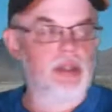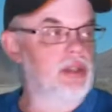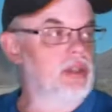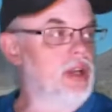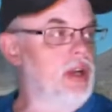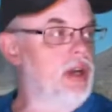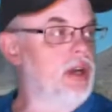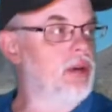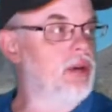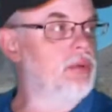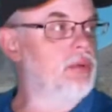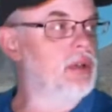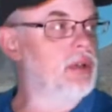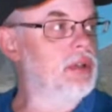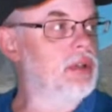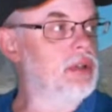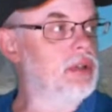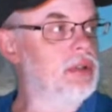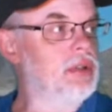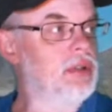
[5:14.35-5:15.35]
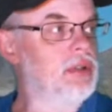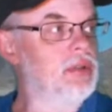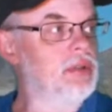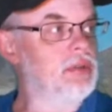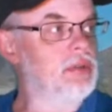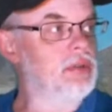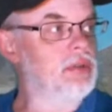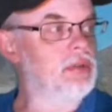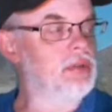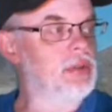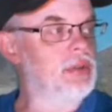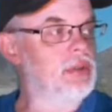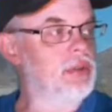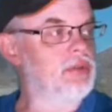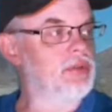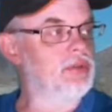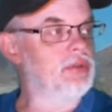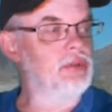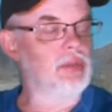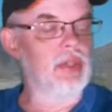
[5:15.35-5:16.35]
No,
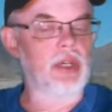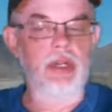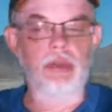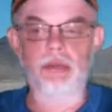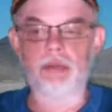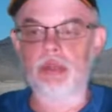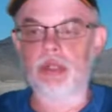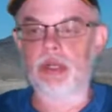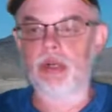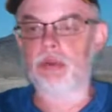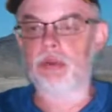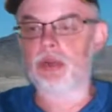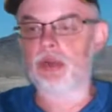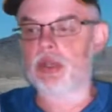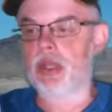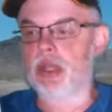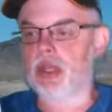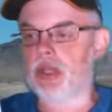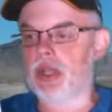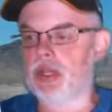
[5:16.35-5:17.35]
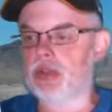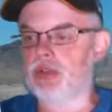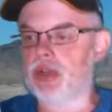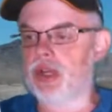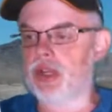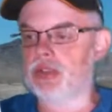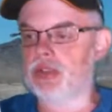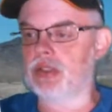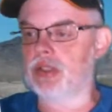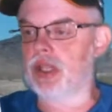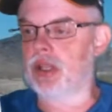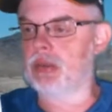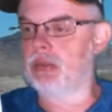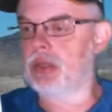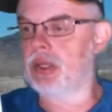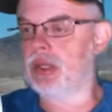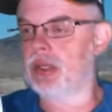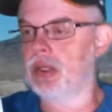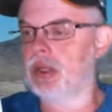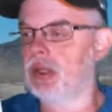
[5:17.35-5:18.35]
well, I'm okay. Thanks for asking,
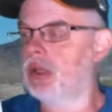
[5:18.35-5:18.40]
Tammy.